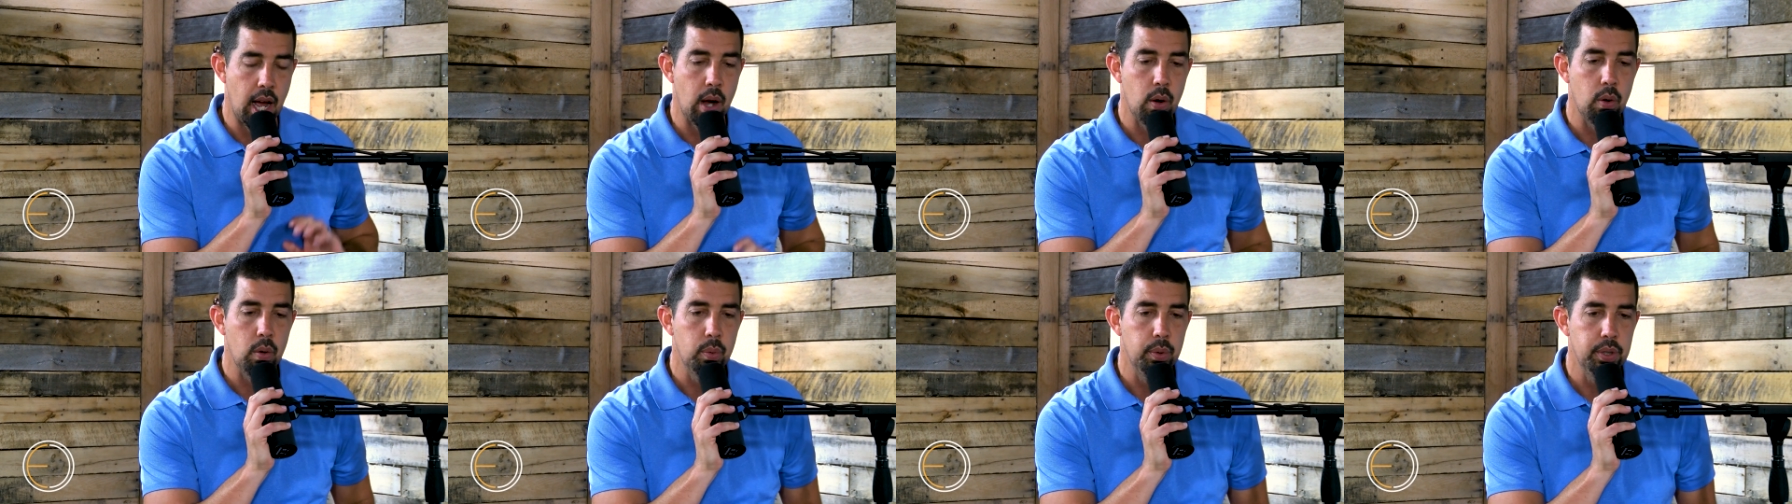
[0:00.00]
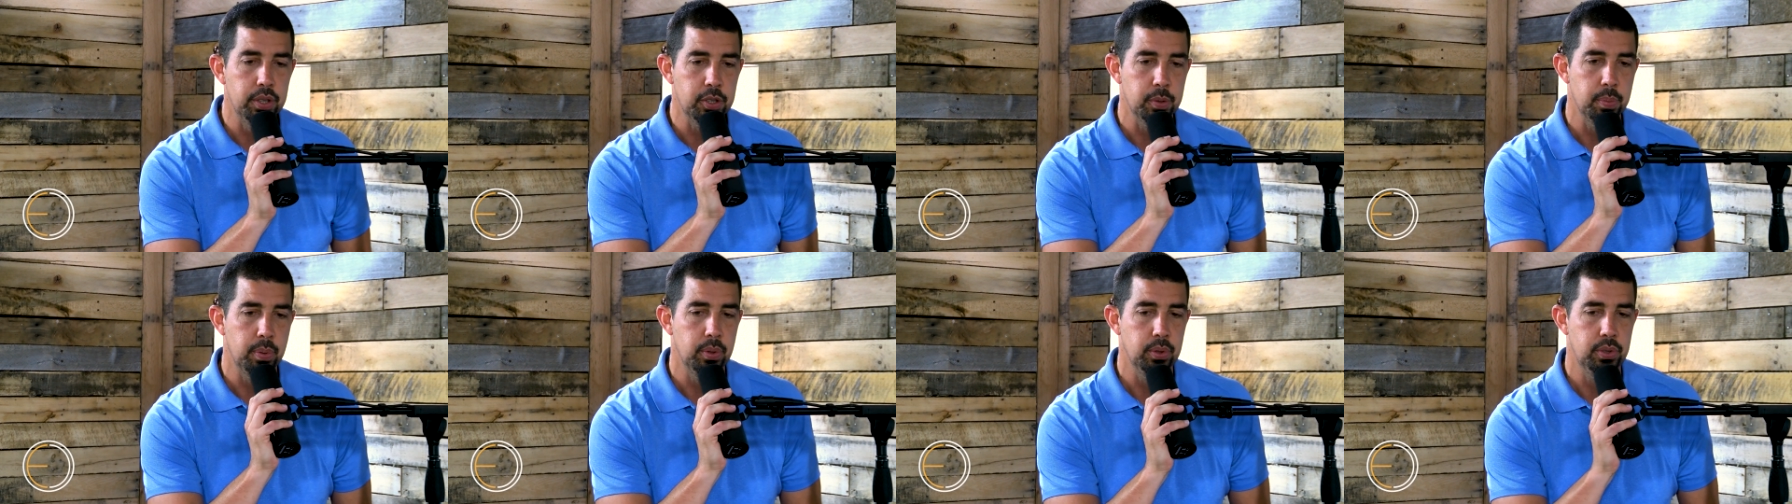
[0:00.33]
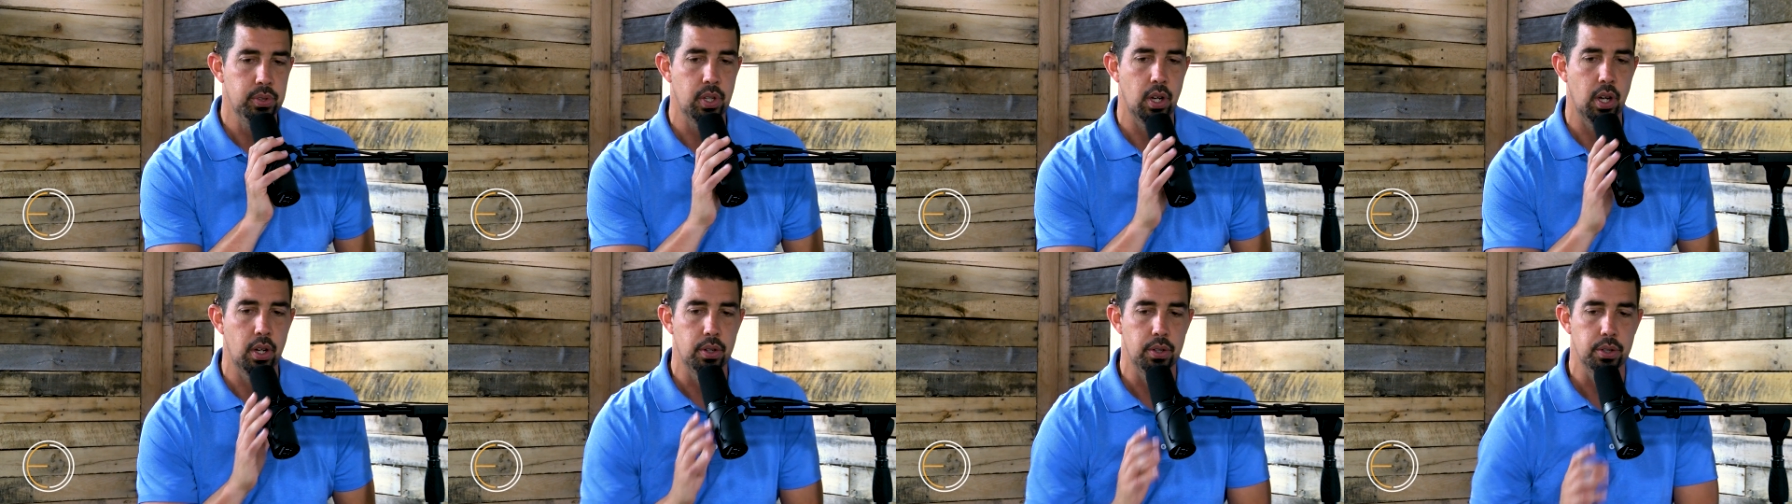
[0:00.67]
how are we
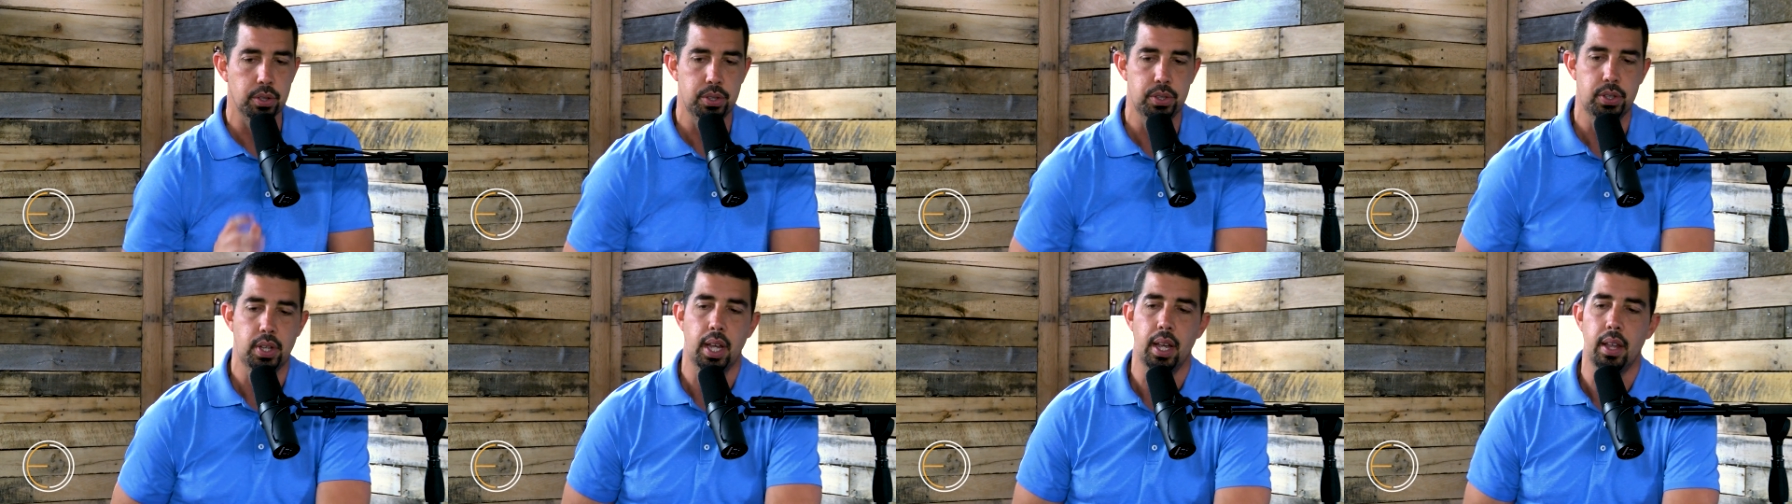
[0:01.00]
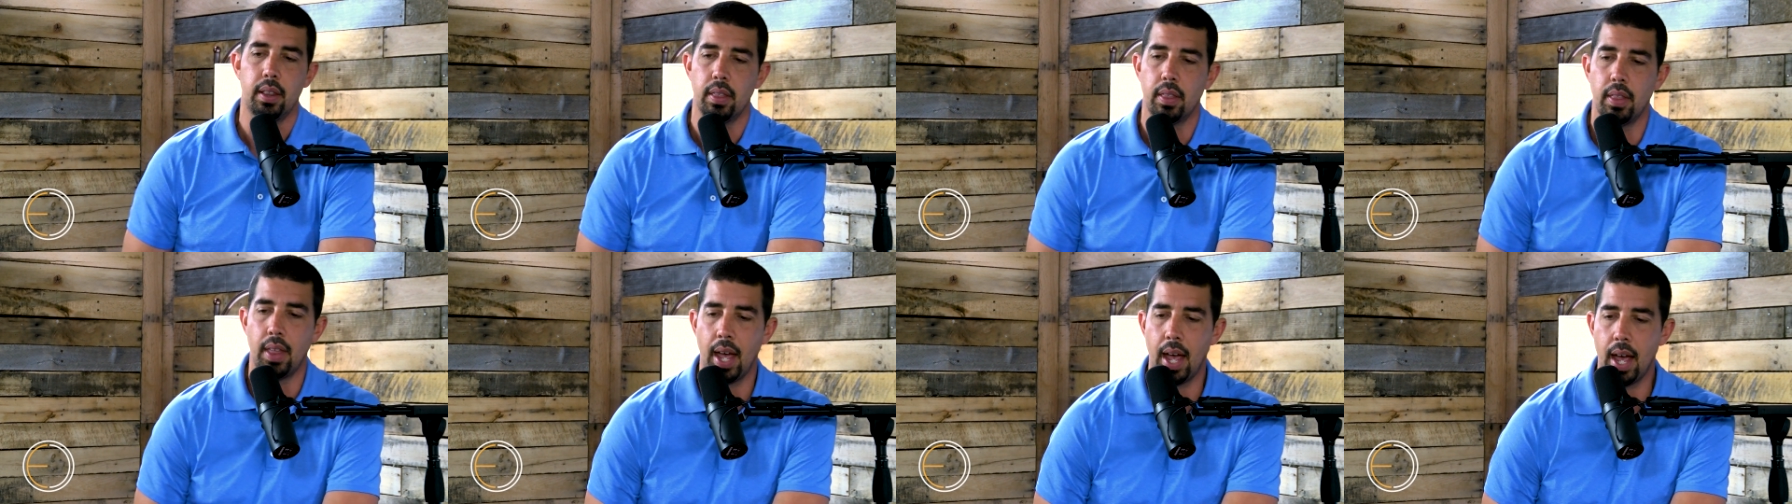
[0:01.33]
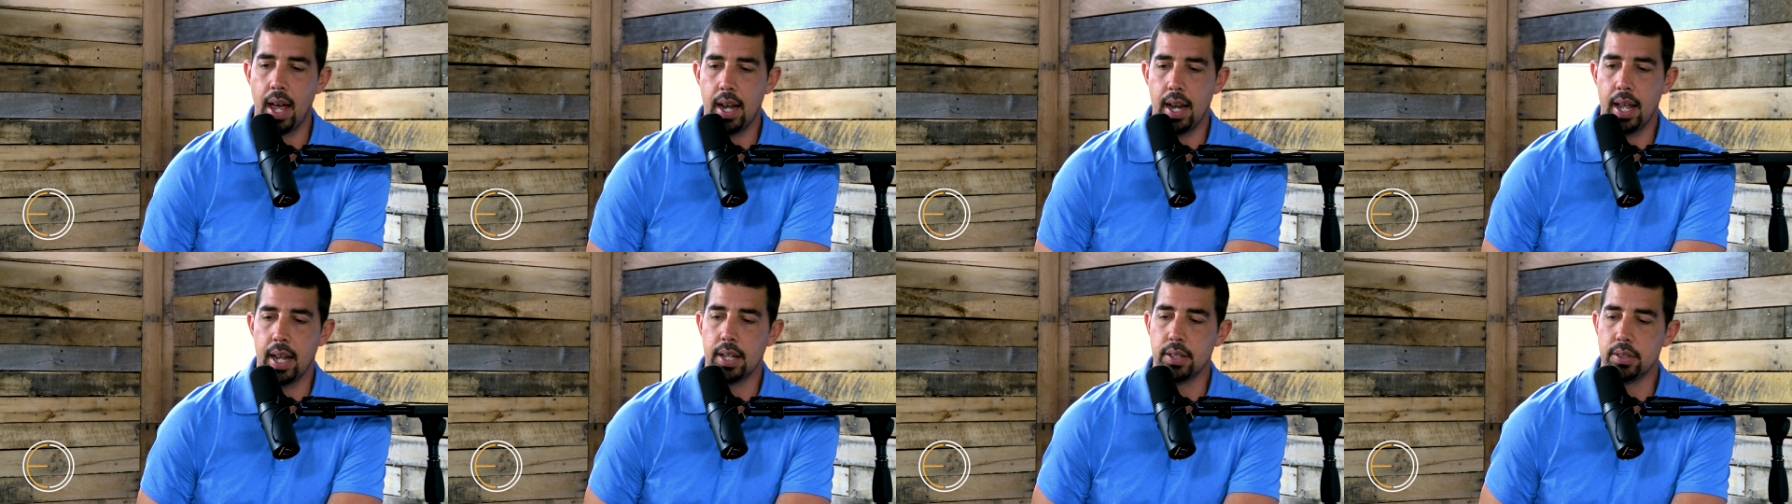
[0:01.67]
supposed to understand
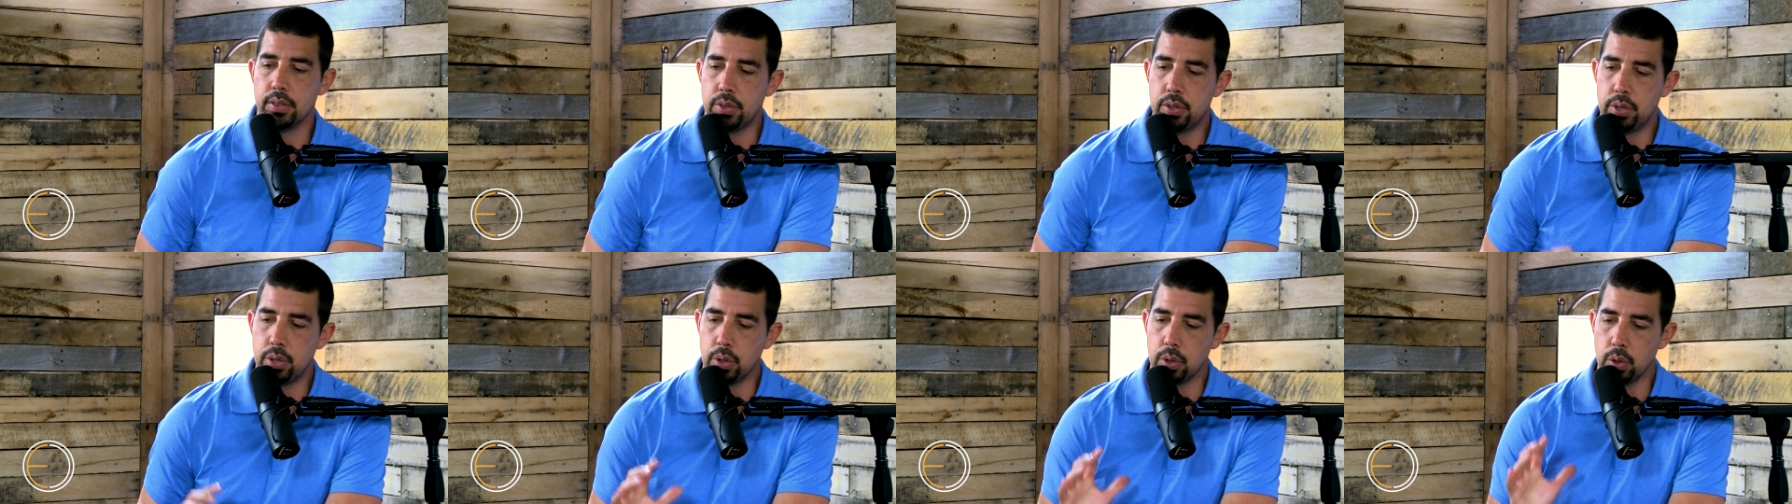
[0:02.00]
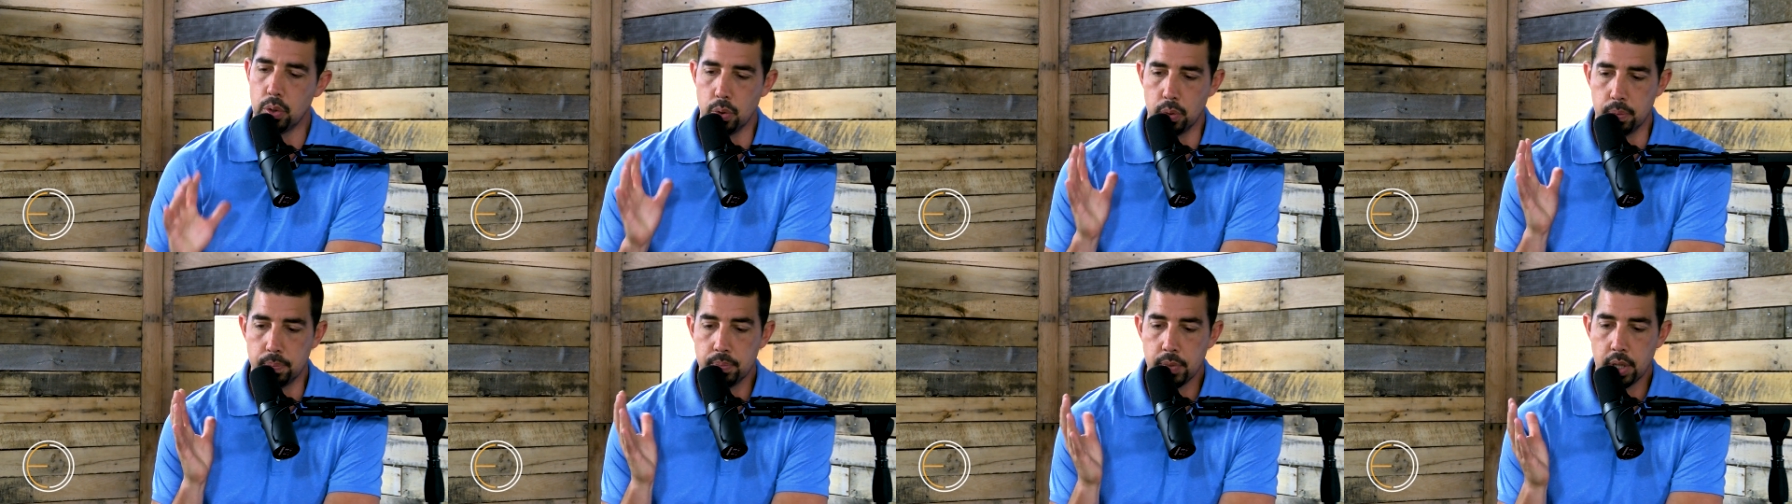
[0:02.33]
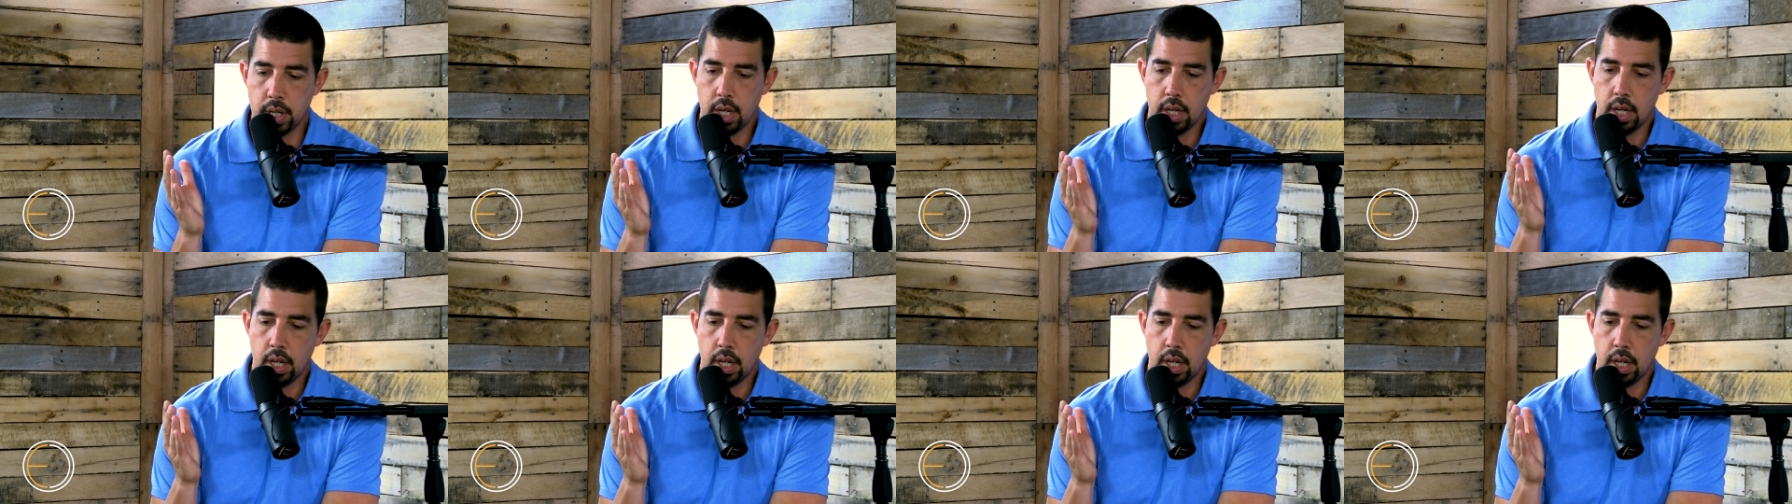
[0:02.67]
that and to